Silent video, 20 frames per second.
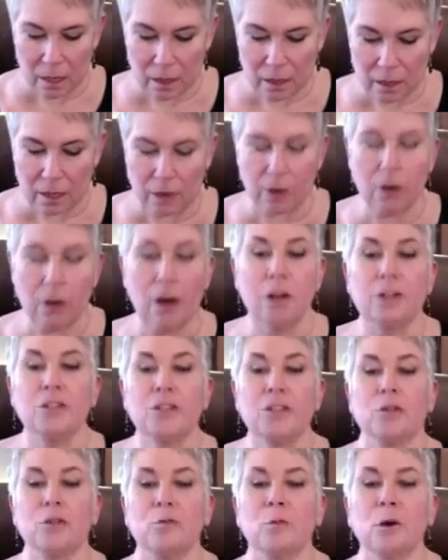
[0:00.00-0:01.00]
there are
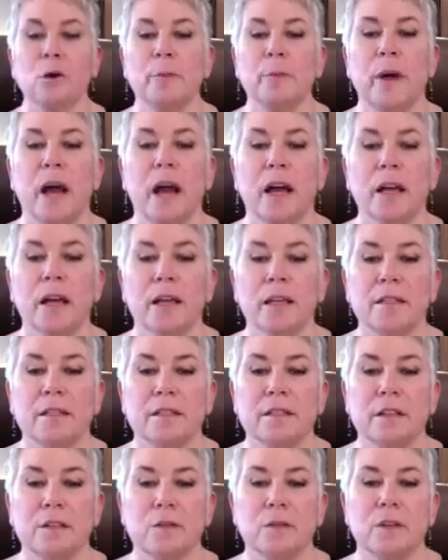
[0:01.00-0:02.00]
two more pockets
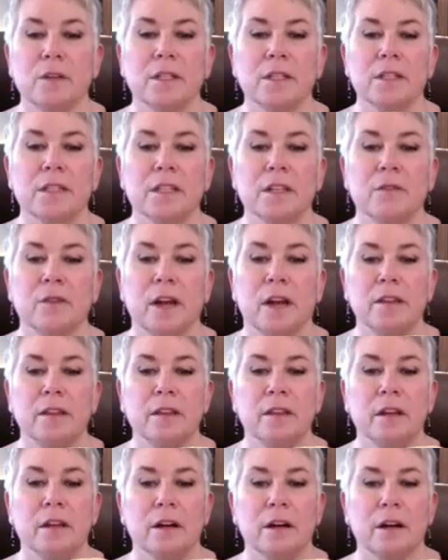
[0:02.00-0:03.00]
that you can see right
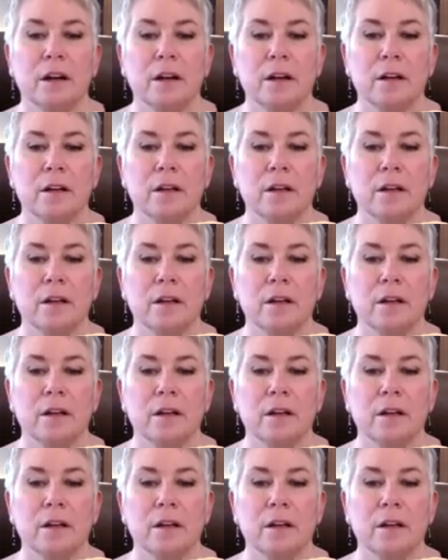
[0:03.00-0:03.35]
there.